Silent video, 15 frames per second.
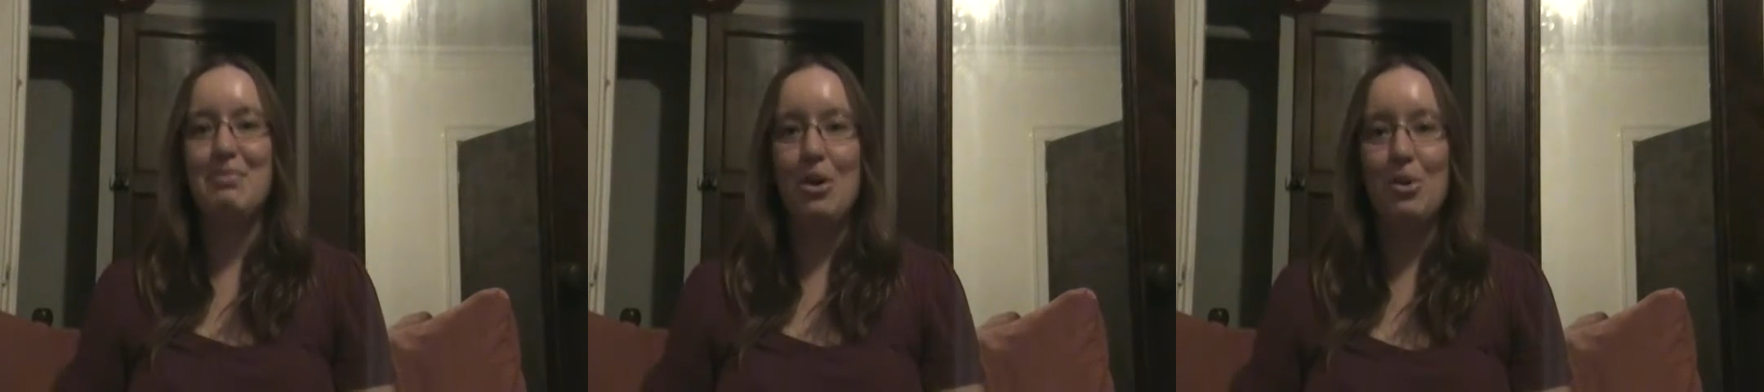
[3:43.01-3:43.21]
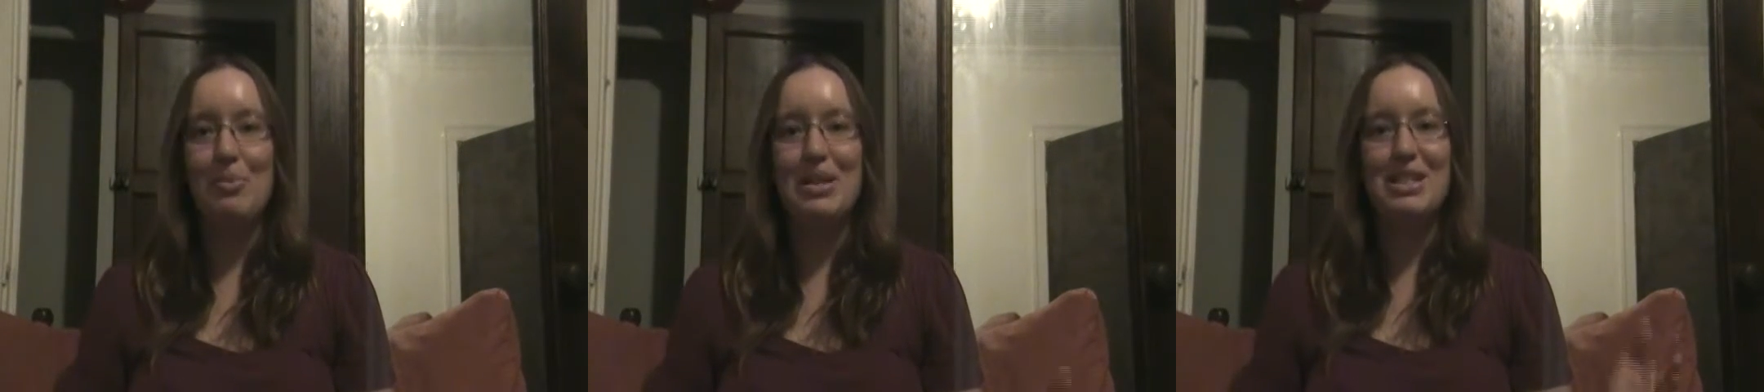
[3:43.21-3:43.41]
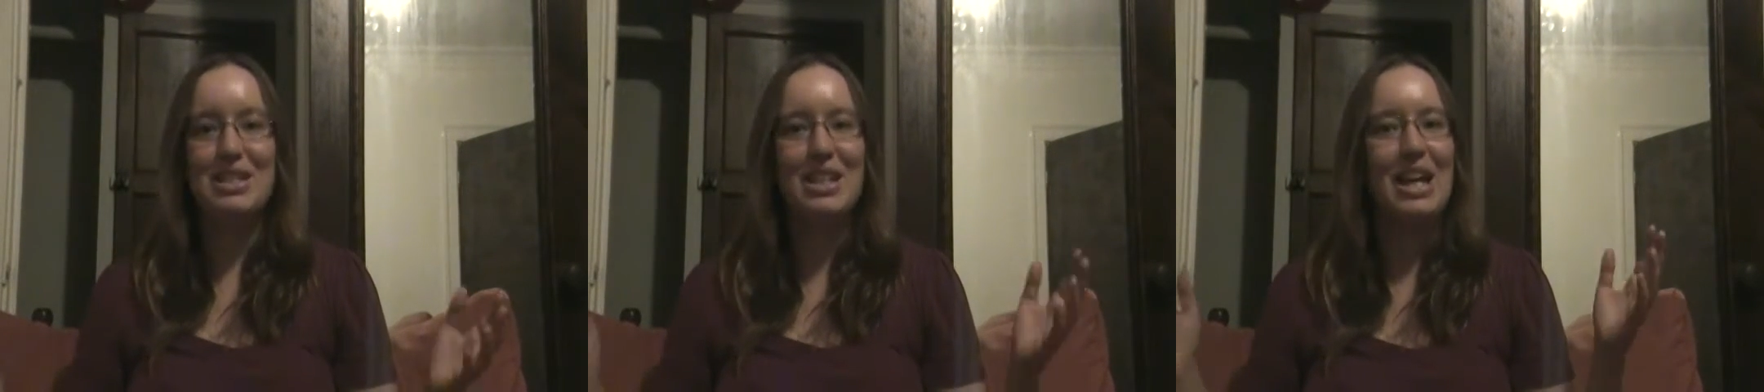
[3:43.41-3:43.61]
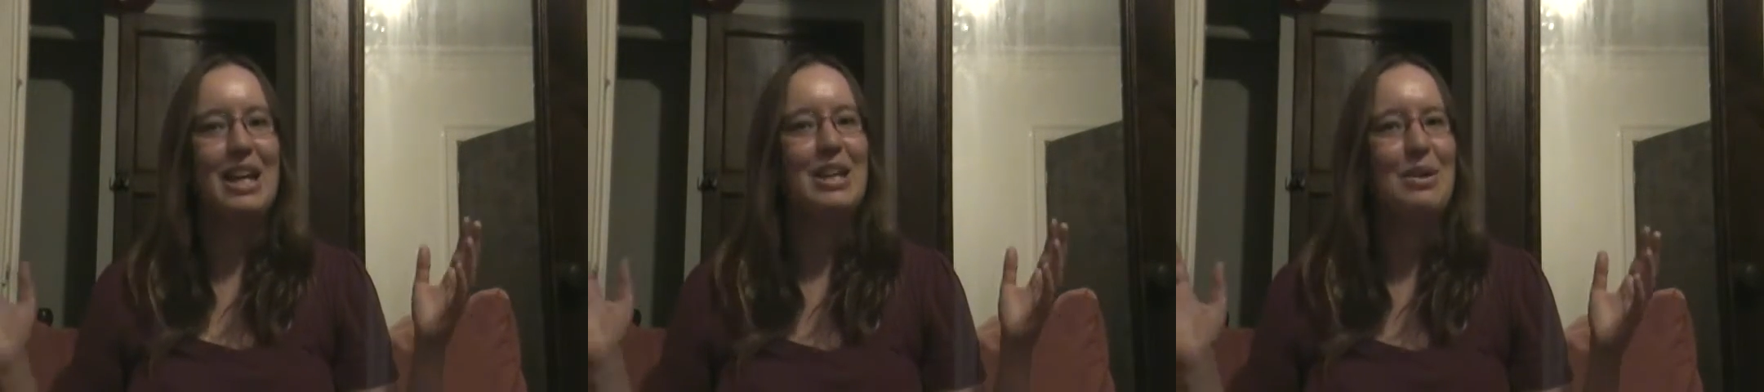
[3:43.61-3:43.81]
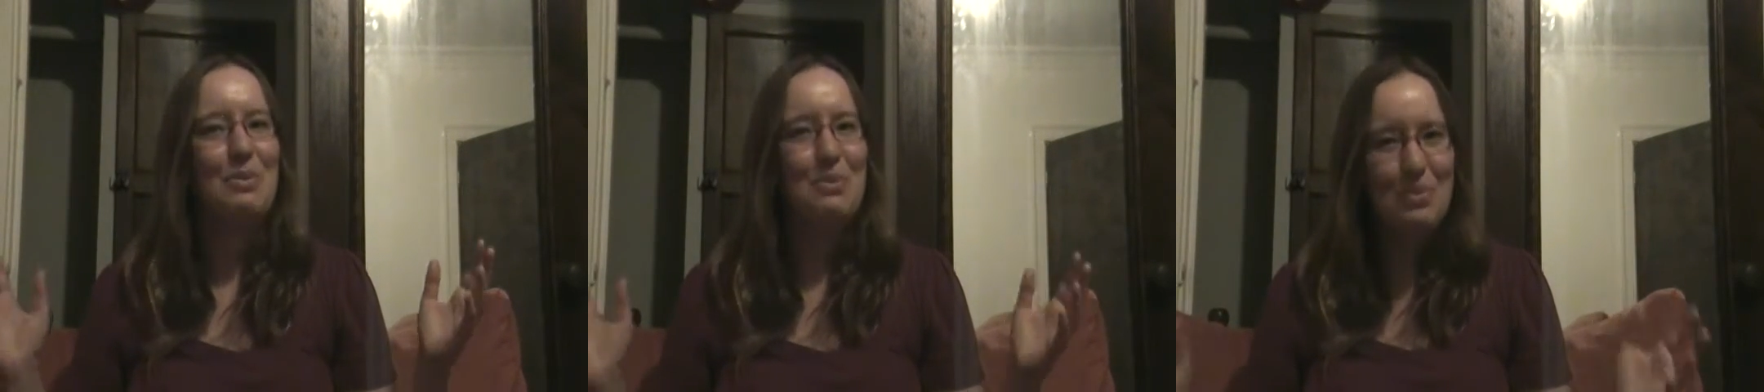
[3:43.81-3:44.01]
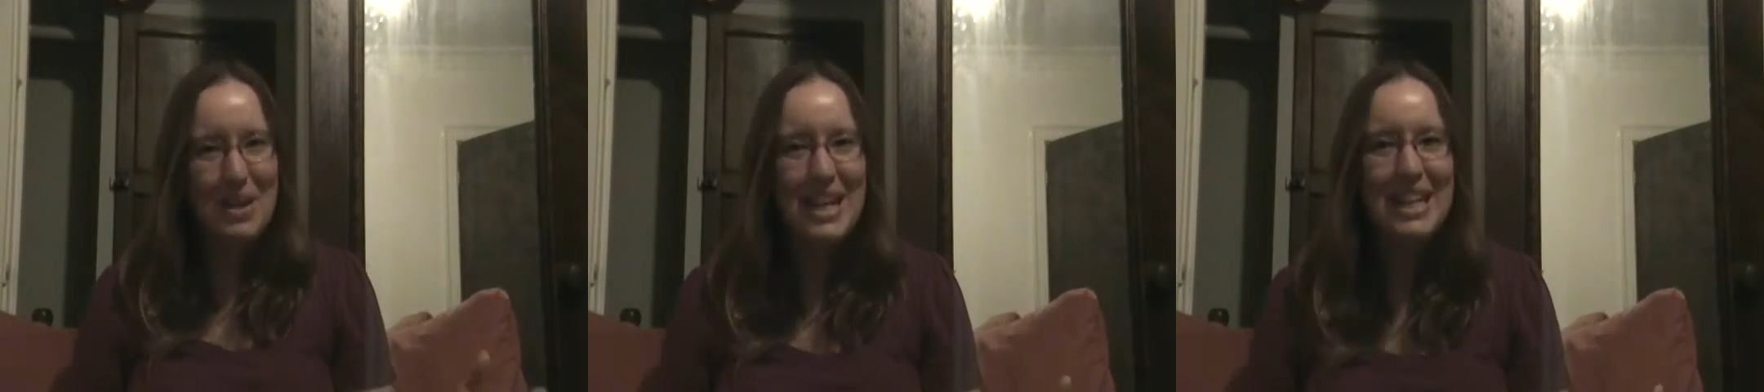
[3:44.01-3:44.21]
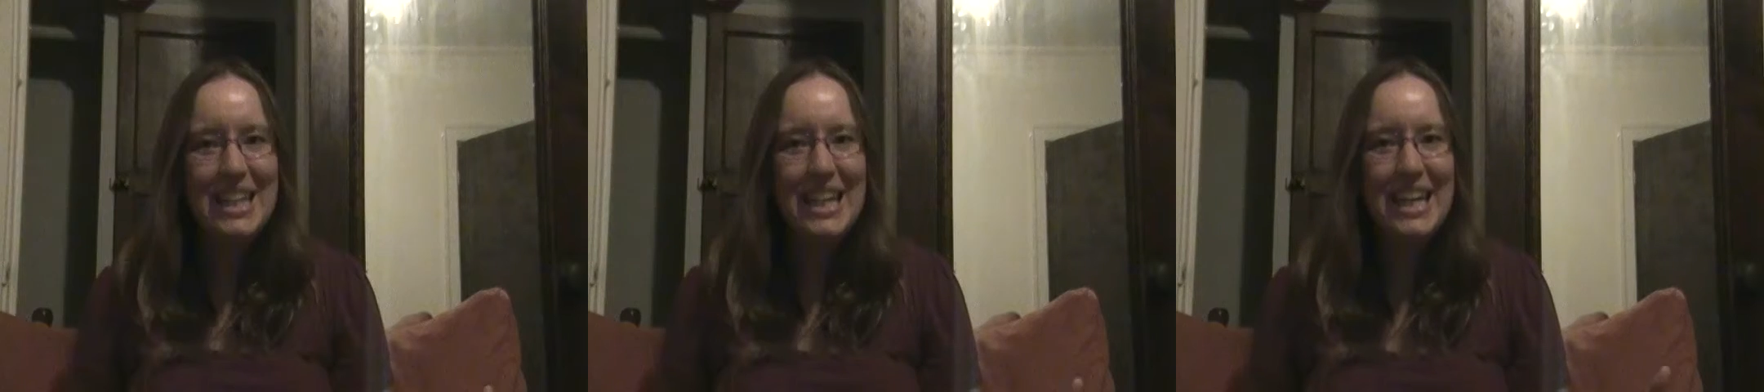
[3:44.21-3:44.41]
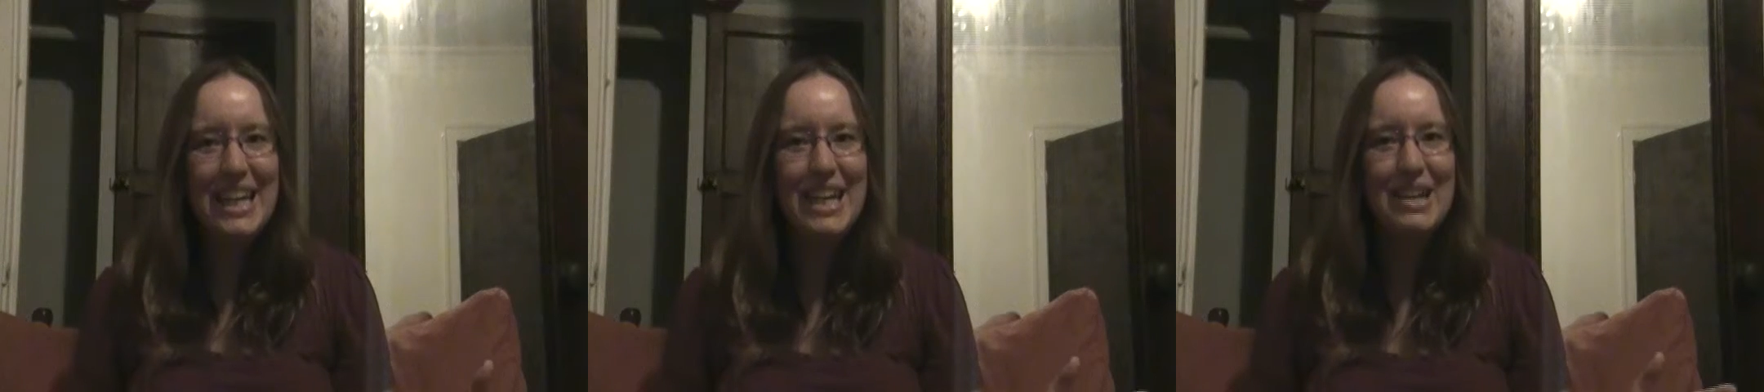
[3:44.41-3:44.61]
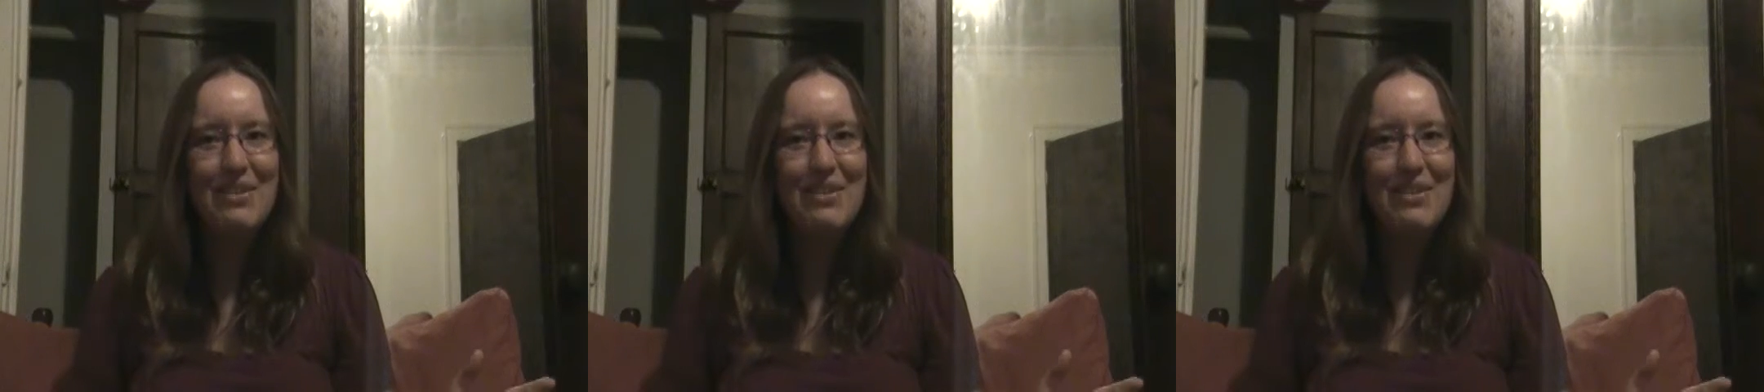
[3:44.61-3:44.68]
of moments, like, really?